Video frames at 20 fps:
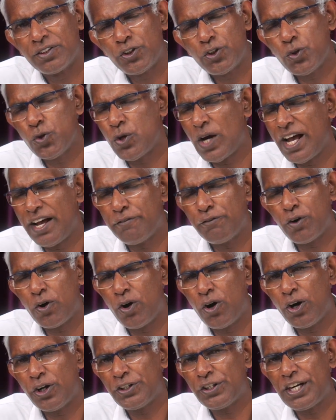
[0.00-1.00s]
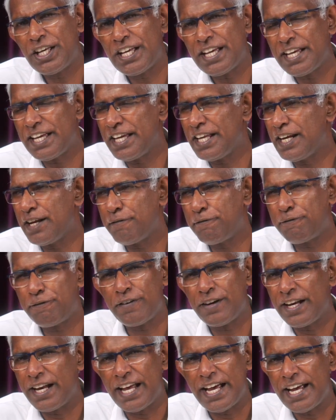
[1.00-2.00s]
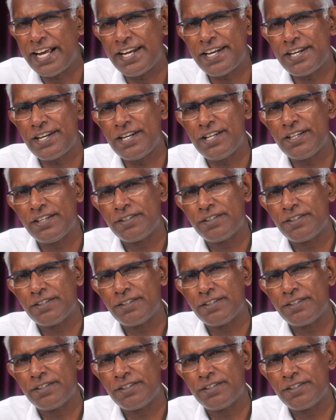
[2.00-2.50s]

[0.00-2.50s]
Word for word: You have already enough land.